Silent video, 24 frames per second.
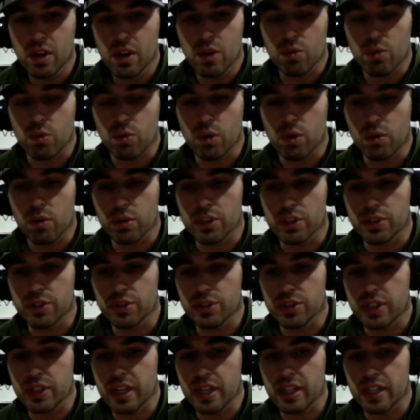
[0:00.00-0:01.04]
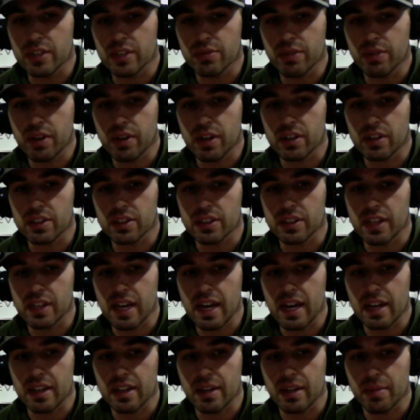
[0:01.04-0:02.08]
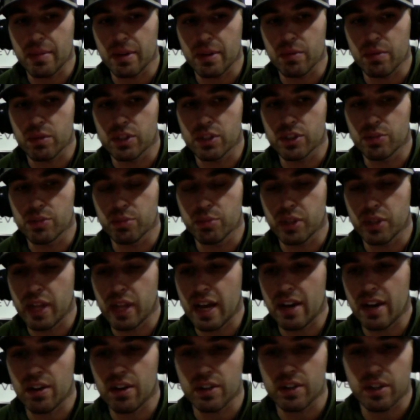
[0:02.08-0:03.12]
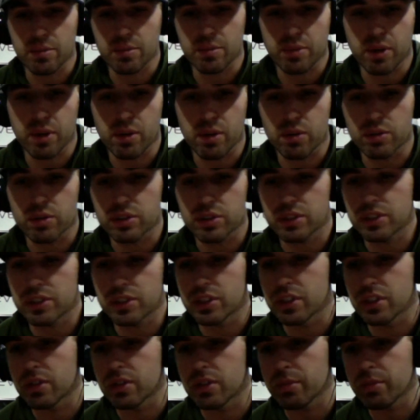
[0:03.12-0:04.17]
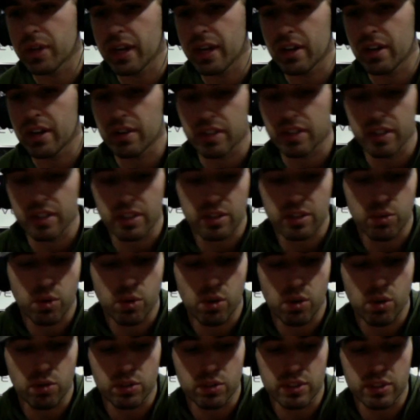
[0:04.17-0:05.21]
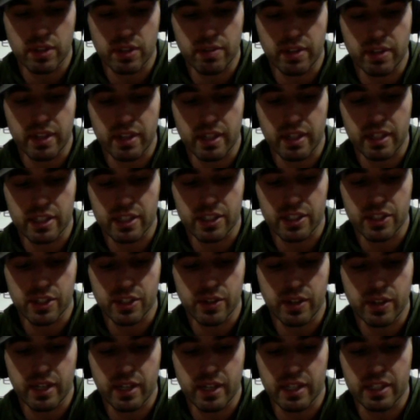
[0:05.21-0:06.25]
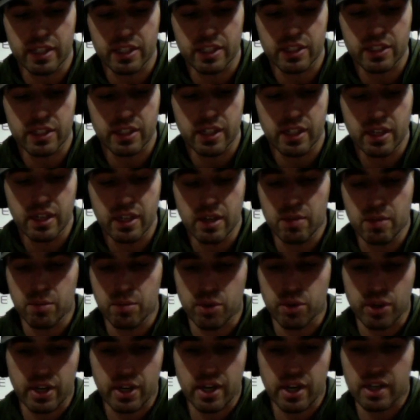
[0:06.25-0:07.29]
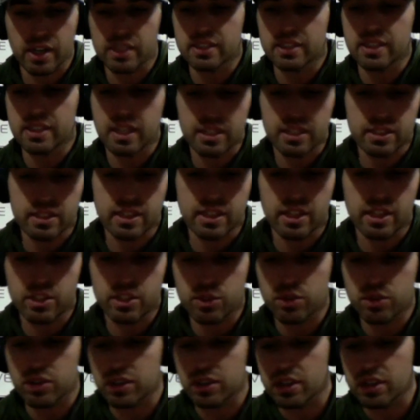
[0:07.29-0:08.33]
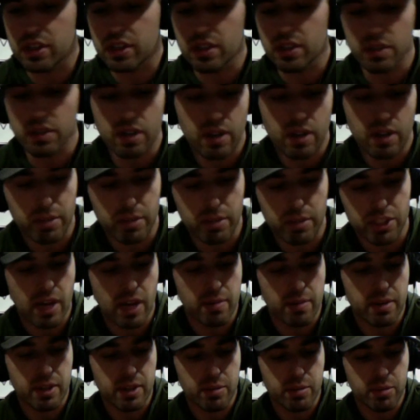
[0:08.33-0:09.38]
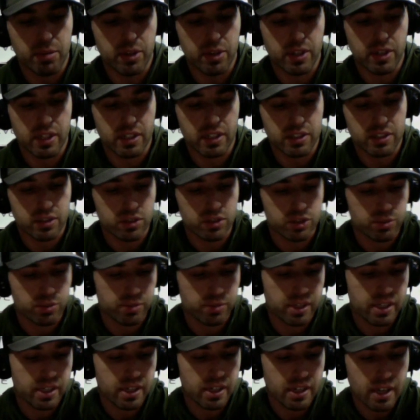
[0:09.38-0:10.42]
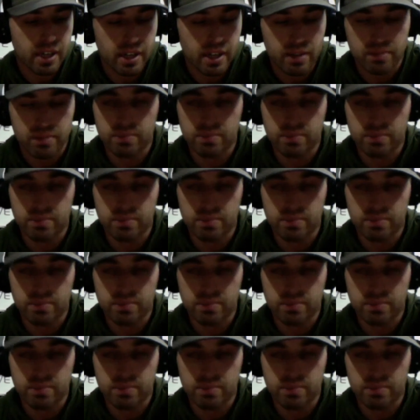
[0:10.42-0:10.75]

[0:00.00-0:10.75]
What would you say as far as that? I mean, would you plan out your posts, plan out your quotes, everything that you're doing, and just put it on a set schedule? Or how much time are you putting into social media a day?